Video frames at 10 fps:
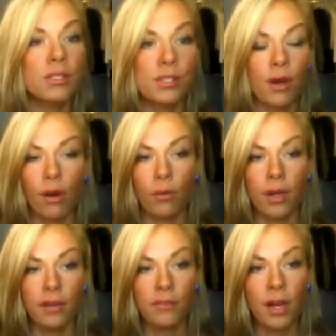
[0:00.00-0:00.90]
So
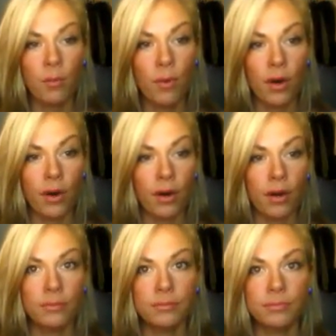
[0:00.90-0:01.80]
if I
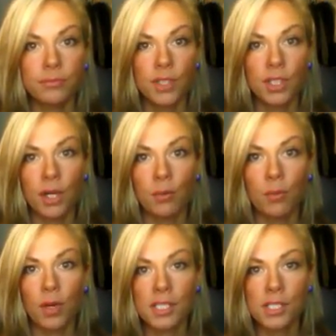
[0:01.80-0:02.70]
were, you know,
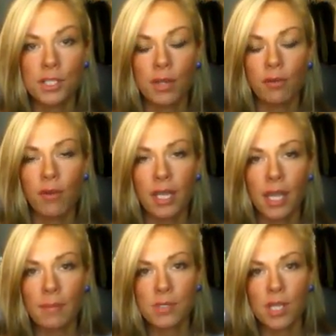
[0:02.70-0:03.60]
wanting to do like red lips,